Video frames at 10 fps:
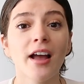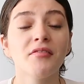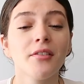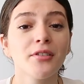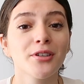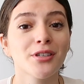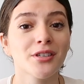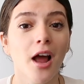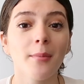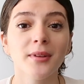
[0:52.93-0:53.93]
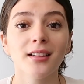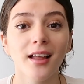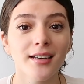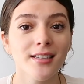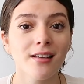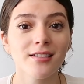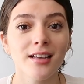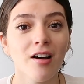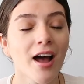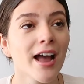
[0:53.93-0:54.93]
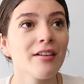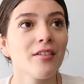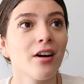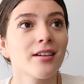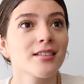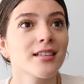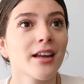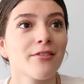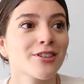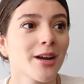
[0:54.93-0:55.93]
I've never shopped a clientele sale. I've honestly never